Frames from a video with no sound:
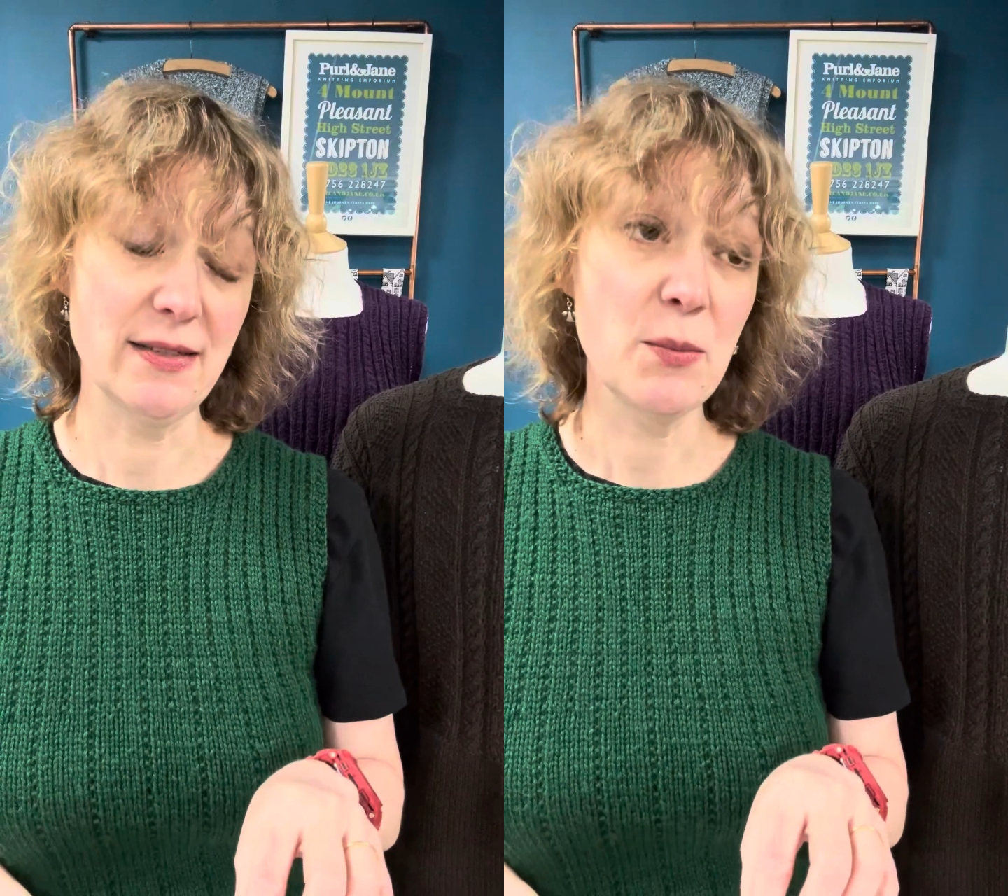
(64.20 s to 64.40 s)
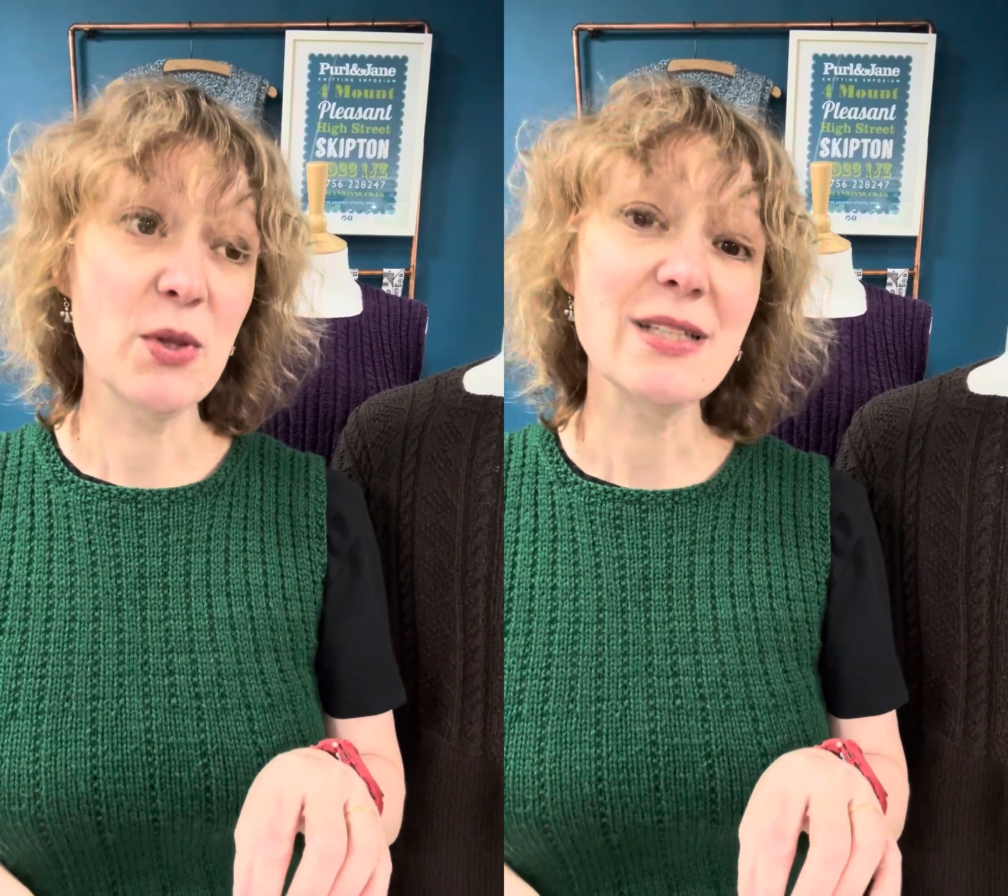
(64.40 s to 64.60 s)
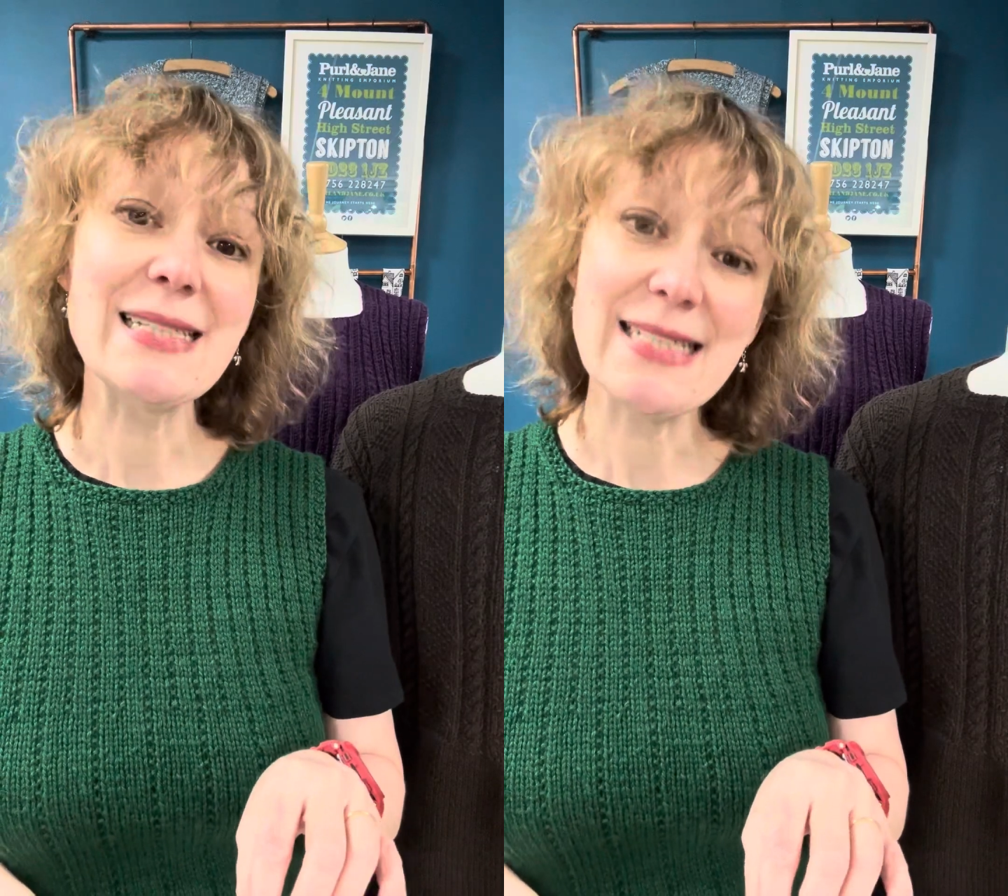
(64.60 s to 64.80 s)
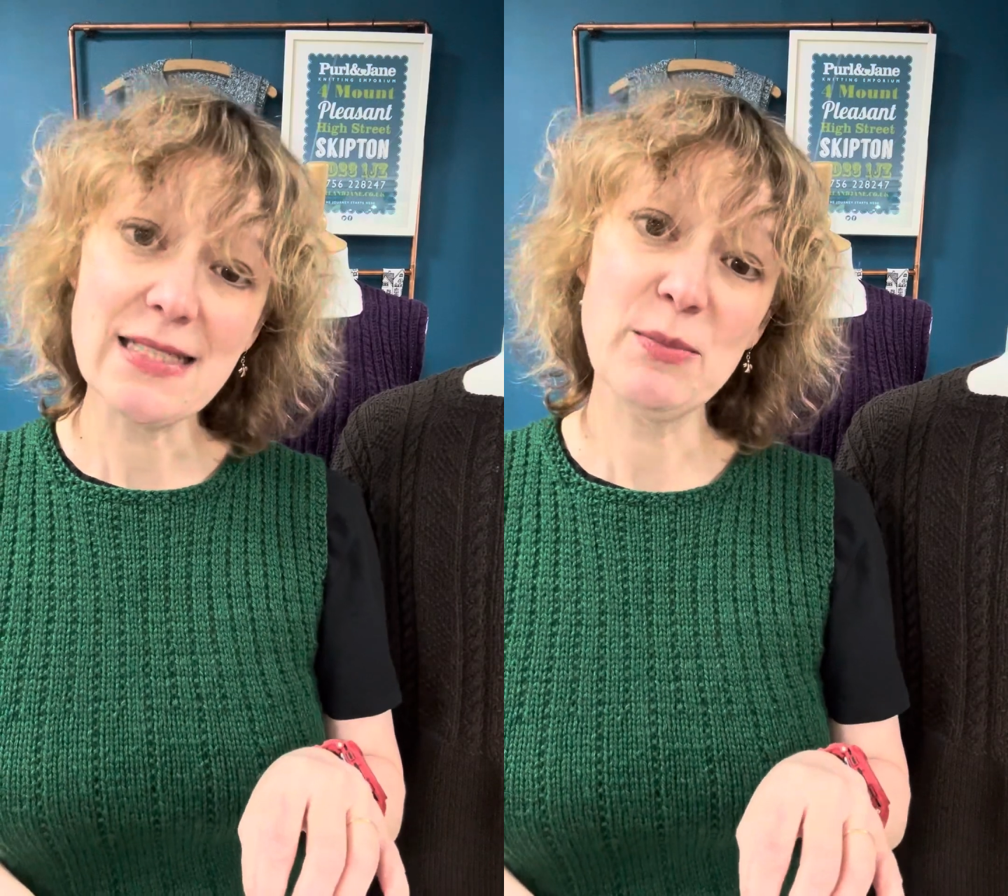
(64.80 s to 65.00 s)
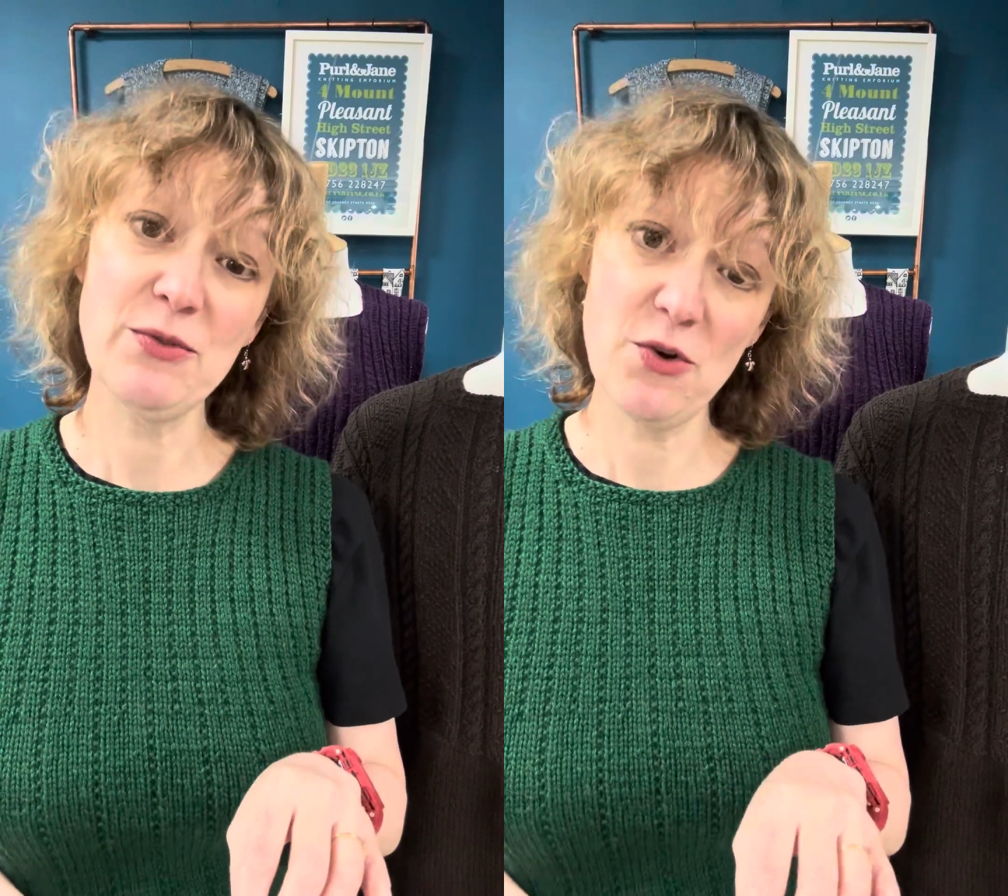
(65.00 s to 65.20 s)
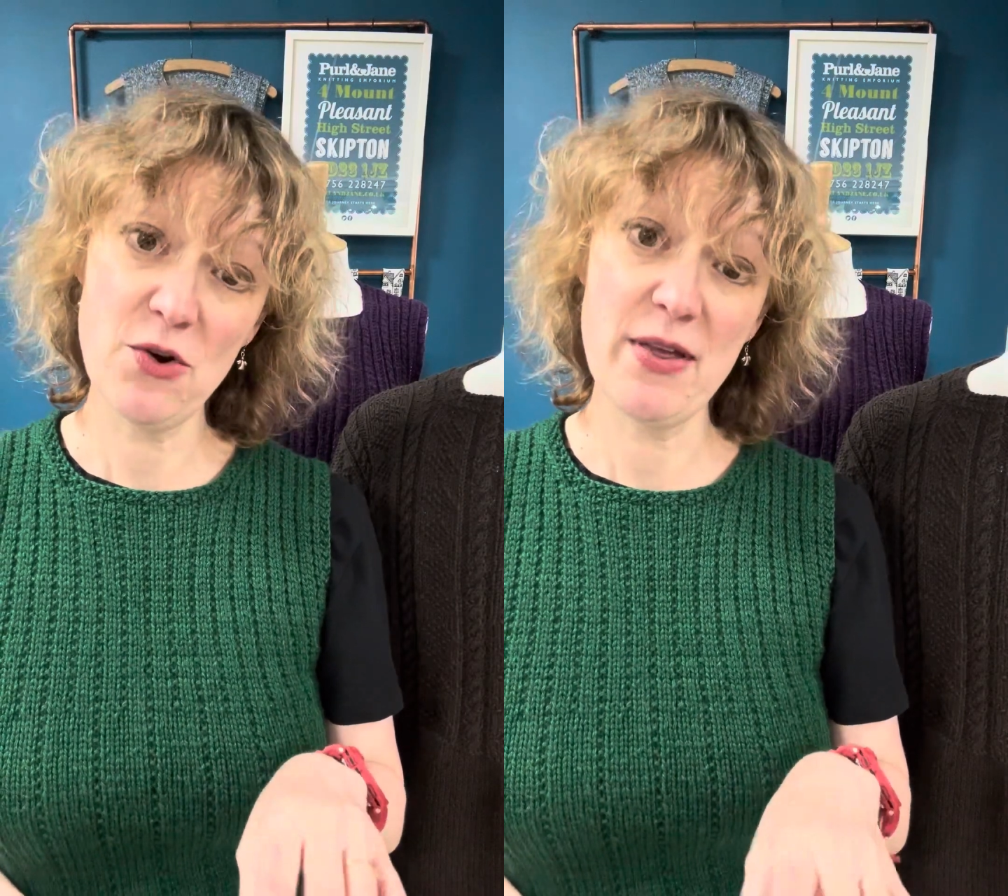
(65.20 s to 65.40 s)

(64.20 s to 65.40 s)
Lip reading: someone that's knitted before